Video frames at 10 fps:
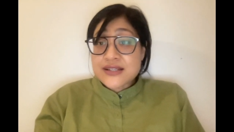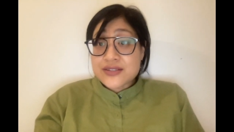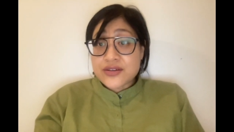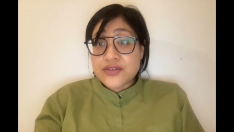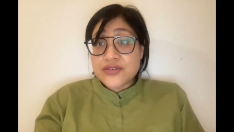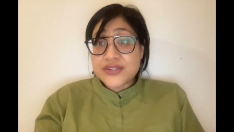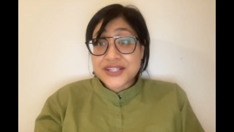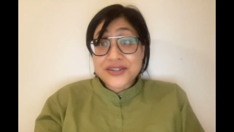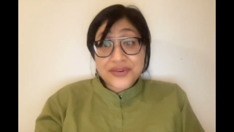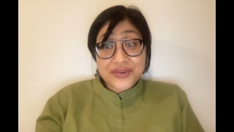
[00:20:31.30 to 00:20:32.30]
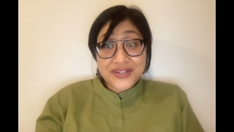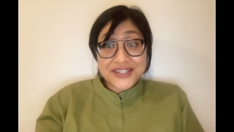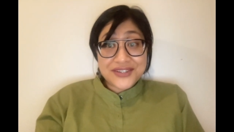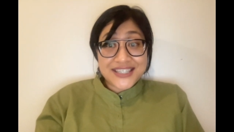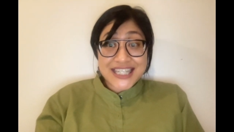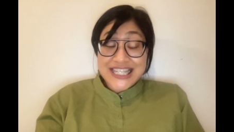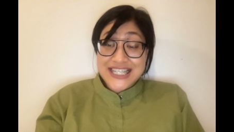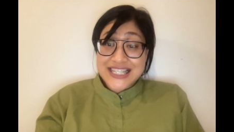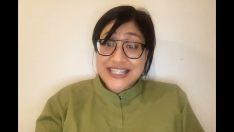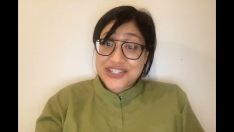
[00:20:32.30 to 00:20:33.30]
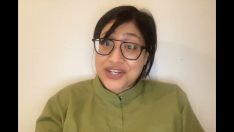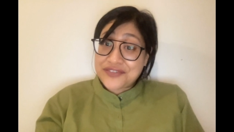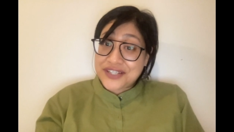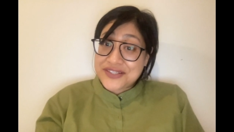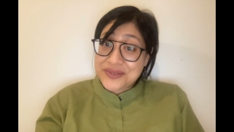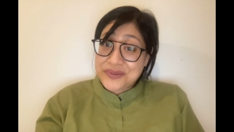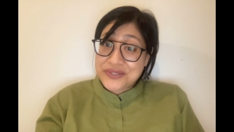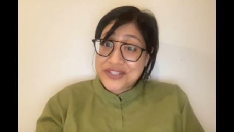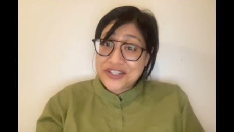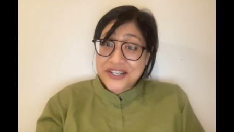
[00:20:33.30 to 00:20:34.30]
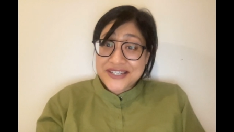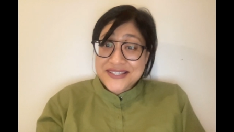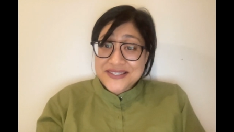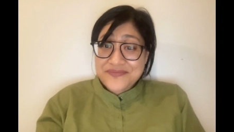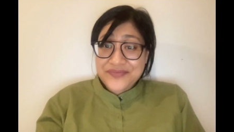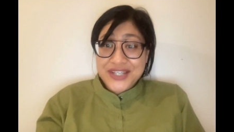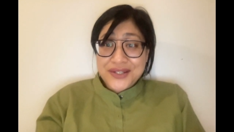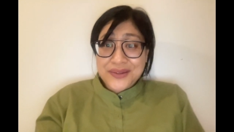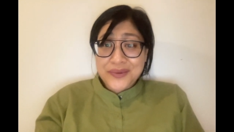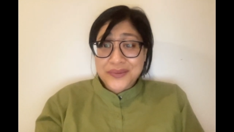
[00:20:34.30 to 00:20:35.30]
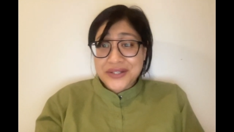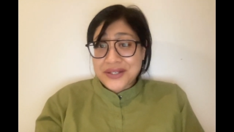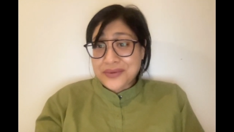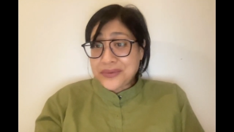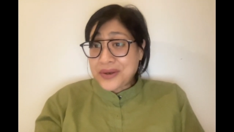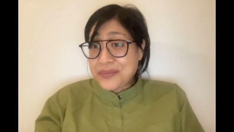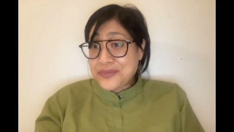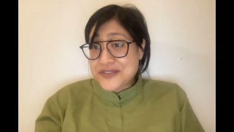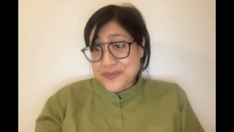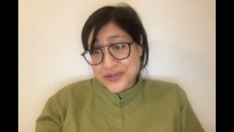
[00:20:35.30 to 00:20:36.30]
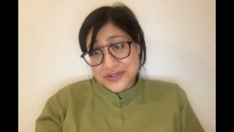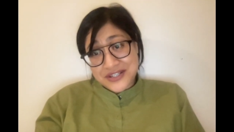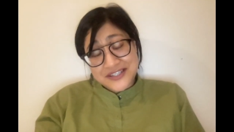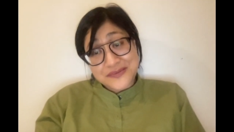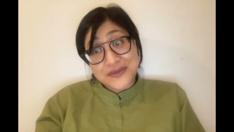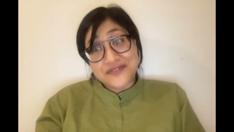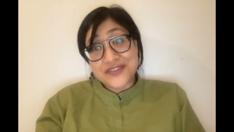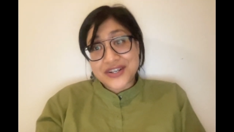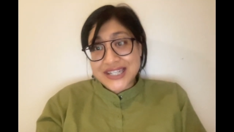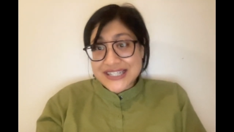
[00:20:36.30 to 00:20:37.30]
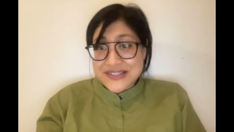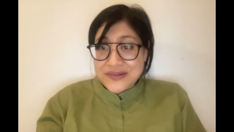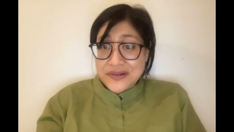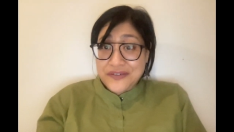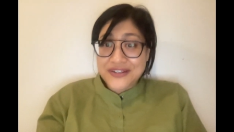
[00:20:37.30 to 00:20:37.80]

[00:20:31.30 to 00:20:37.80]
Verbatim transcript: So Nigororo Kidul is a Javanese ocean goddess who when I grew up was portrayed as being very sort of